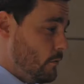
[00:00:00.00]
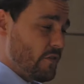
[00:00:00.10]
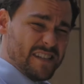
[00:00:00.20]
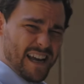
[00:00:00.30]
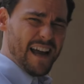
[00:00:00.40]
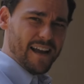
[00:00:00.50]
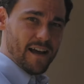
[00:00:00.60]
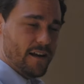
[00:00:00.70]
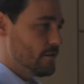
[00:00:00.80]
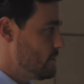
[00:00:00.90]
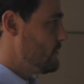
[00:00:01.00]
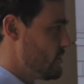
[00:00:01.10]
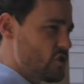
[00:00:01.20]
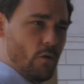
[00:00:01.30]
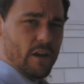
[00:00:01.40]
with a tie on,
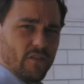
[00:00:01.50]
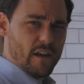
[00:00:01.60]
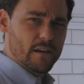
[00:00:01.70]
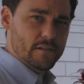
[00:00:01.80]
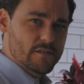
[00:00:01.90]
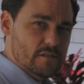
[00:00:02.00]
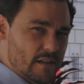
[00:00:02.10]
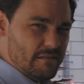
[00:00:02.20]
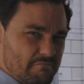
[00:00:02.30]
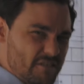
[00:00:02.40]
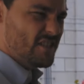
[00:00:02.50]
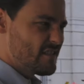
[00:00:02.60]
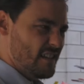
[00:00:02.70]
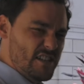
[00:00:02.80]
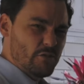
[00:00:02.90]
showing things, and just
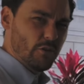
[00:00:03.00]
isn't